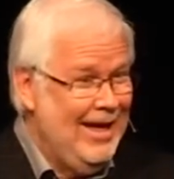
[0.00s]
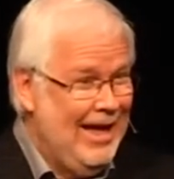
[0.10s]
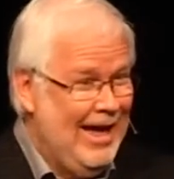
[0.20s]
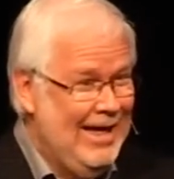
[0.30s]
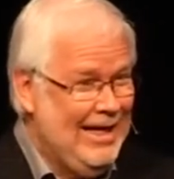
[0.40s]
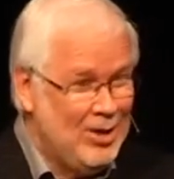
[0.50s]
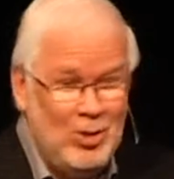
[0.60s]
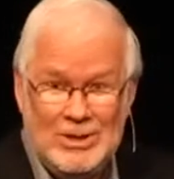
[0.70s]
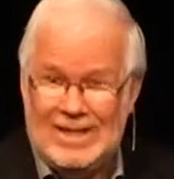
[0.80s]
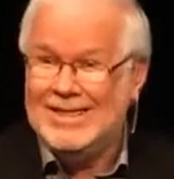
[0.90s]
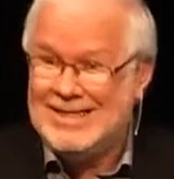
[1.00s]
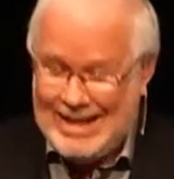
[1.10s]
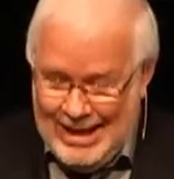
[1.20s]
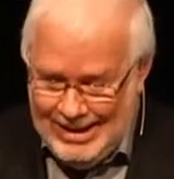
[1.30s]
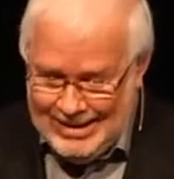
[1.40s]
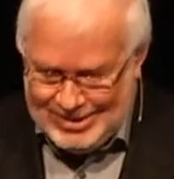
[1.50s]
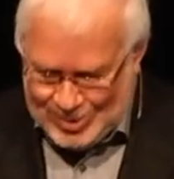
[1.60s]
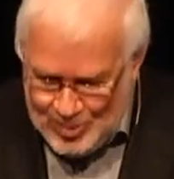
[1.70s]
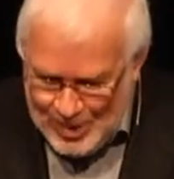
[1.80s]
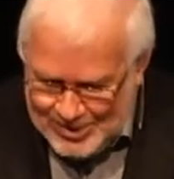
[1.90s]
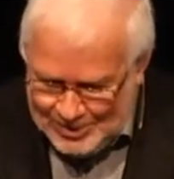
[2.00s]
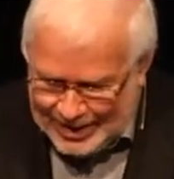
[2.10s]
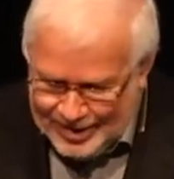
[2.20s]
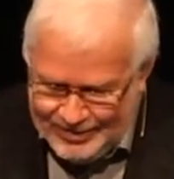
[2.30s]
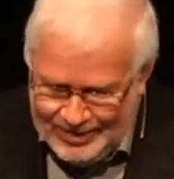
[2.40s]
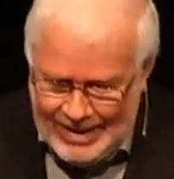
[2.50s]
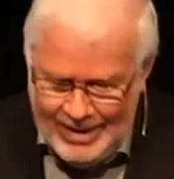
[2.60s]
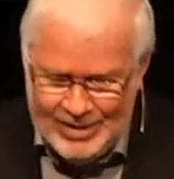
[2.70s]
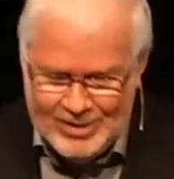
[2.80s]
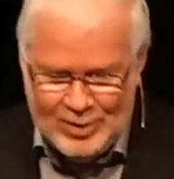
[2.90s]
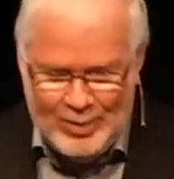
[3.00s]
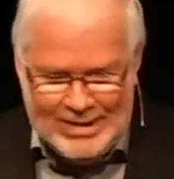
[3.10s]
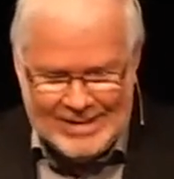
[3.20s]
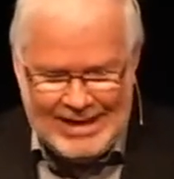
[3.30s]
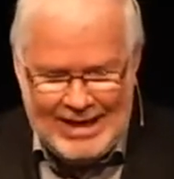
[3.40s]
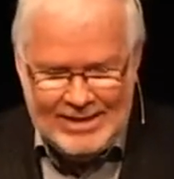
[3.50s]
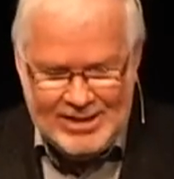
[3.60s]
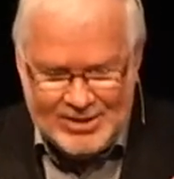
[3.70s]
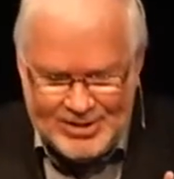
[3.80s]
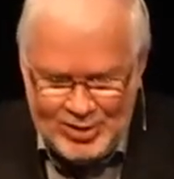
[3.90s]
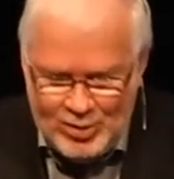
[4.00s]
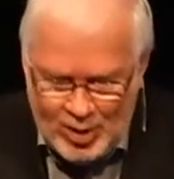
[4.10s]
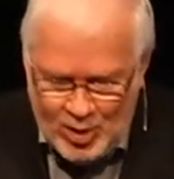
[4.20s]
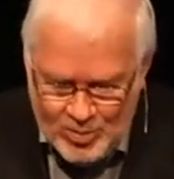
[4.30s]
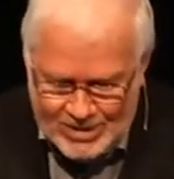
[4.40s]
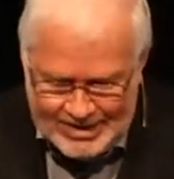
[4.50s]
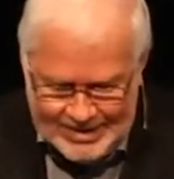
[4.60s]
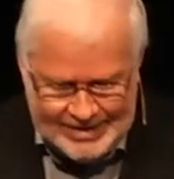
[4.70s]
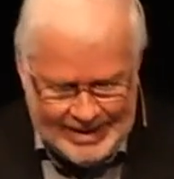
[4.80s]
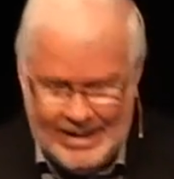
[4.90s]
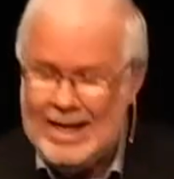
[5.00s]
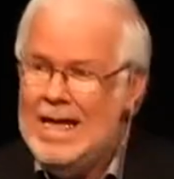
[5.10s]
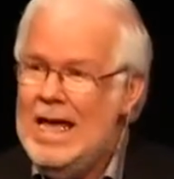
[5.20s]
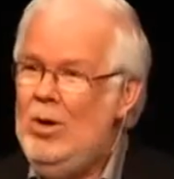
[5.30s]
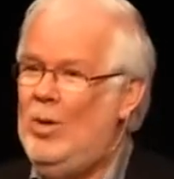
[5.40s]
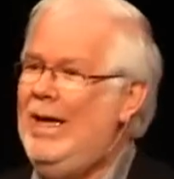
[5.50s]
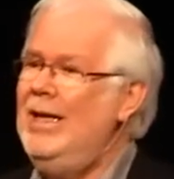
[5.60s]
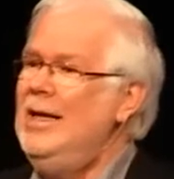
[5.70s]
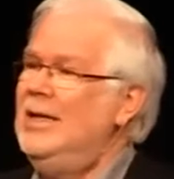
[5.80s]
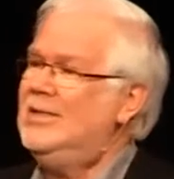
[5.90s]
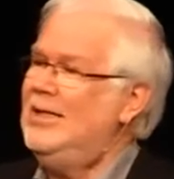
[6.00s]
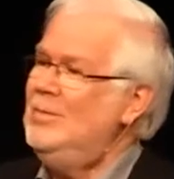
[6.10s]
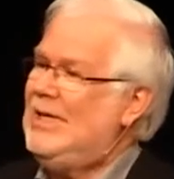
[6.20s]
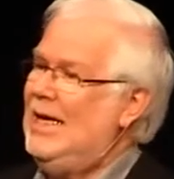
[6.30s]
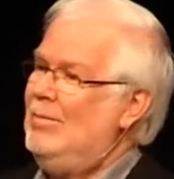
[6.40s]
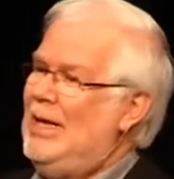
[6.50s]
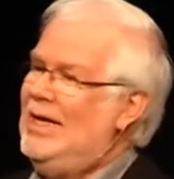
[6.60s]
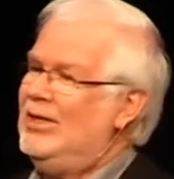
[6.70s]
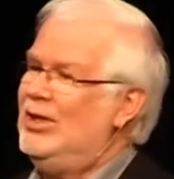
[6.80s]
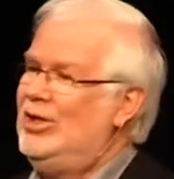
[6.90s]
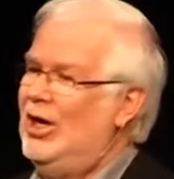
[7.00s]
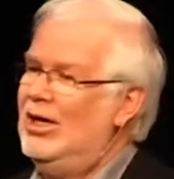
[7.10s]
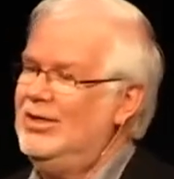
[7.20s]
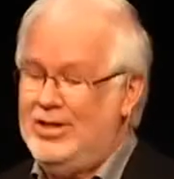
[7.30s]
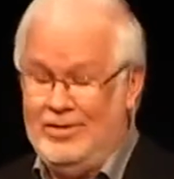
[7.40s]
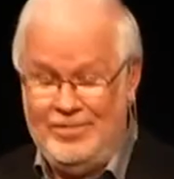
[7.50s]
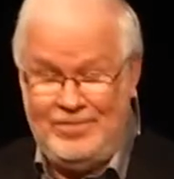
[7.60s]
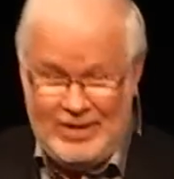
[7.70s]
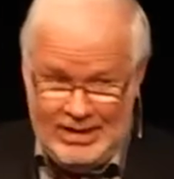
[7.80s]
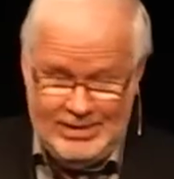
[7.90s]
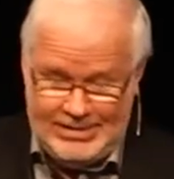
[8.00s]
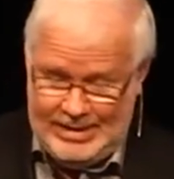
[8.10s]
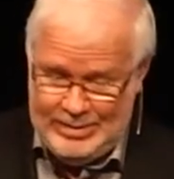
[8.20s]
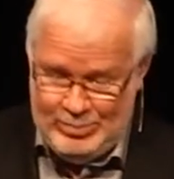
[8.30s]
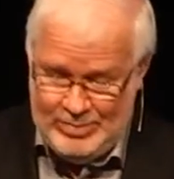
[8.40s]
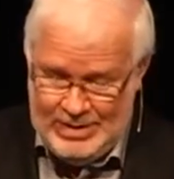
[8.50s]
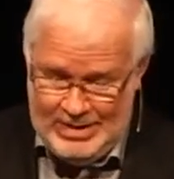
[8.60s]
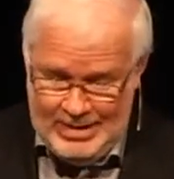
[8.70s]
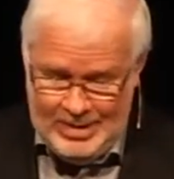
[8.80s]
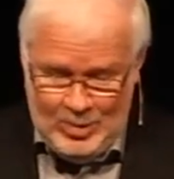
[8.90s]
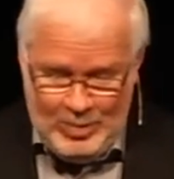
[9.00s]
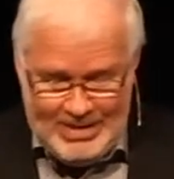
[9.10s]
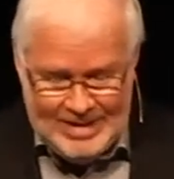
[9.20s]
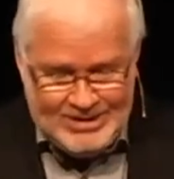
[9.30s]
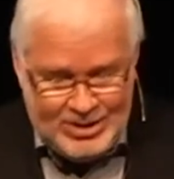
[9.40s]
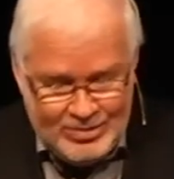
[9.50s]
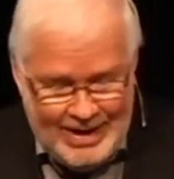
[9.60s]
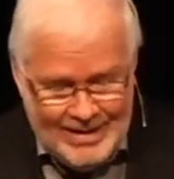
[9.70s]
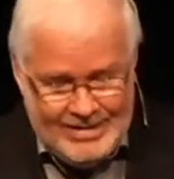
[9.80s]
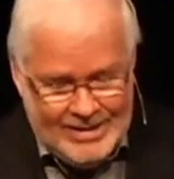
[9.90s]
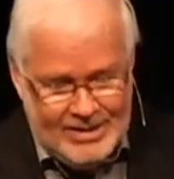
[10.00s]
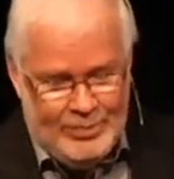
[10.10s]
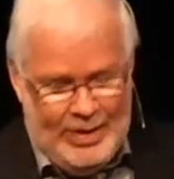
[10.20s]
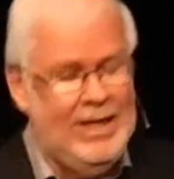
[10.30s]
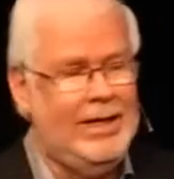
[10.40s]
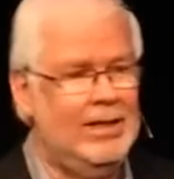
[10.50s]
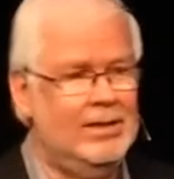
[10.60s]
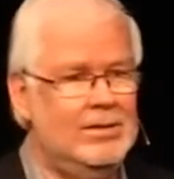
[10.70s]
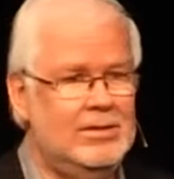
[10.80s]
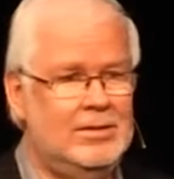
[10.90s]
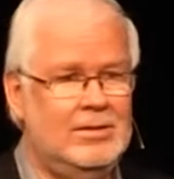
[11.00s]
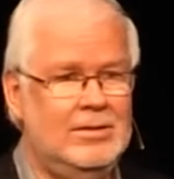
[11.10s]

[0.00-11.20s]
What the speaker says: I get oats instead, so much better value. So he decides to sow oats instead. When sometime later God confronts him with his direct disobedience,